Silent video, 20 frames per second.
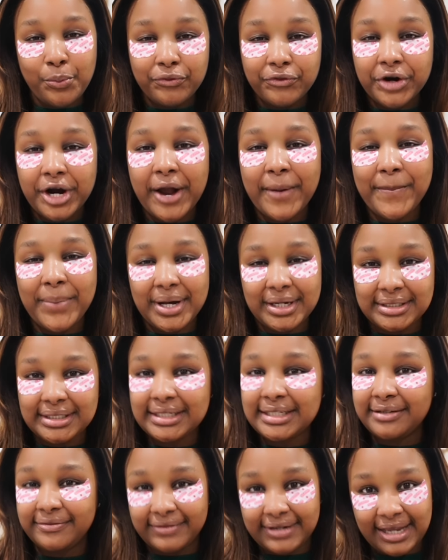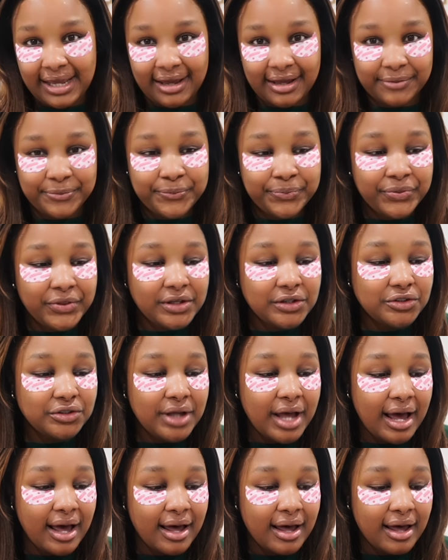for a positive day.
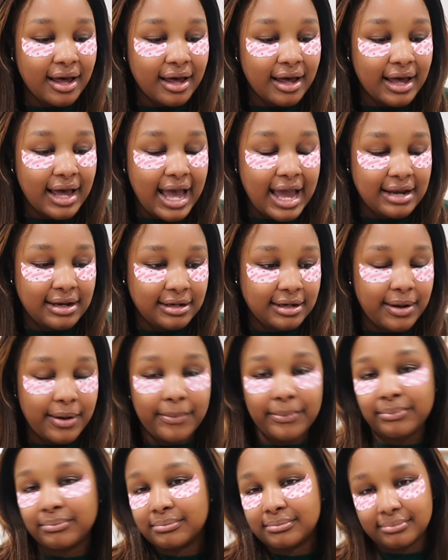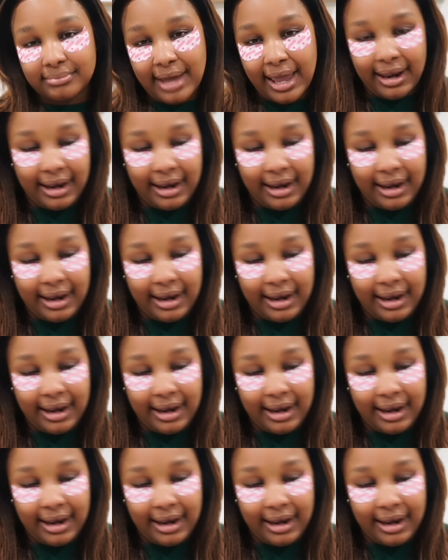And my